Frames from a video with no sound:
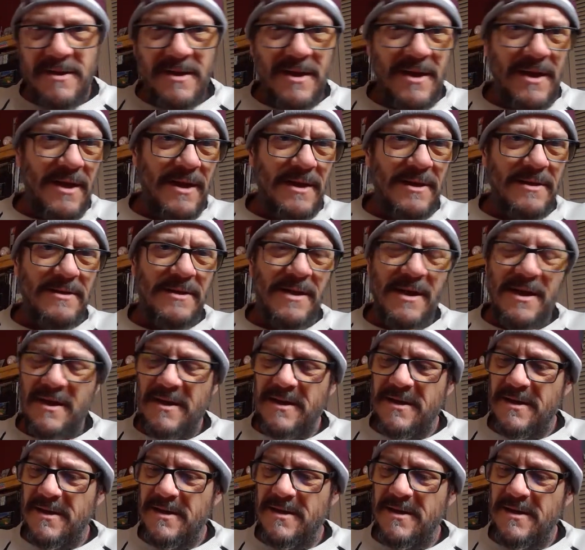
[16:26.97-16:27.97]
And
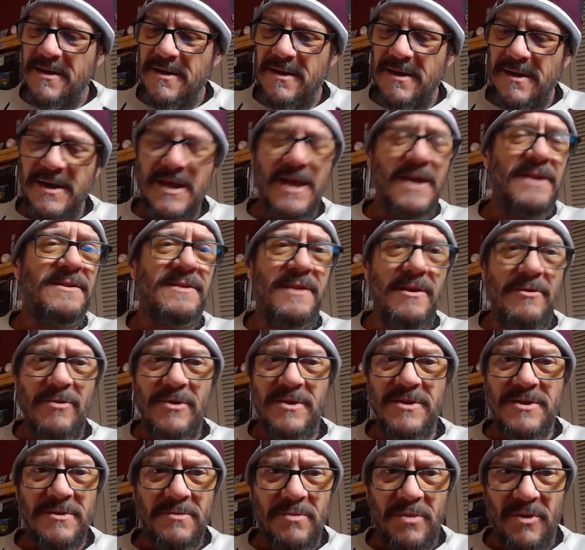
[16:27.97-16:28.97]
yes, I
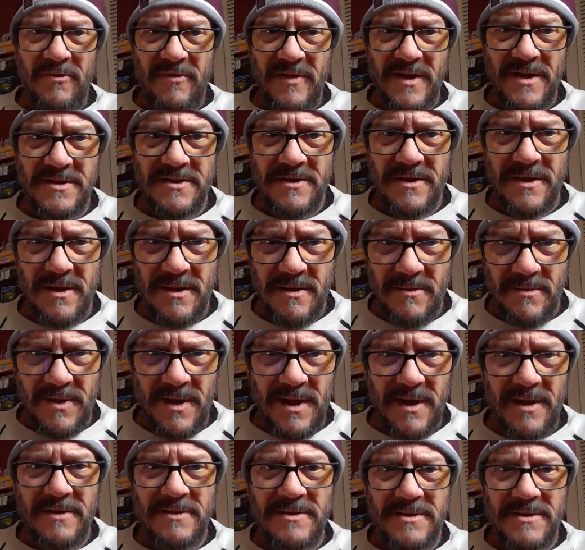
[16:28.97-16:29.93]
was a professional umpire.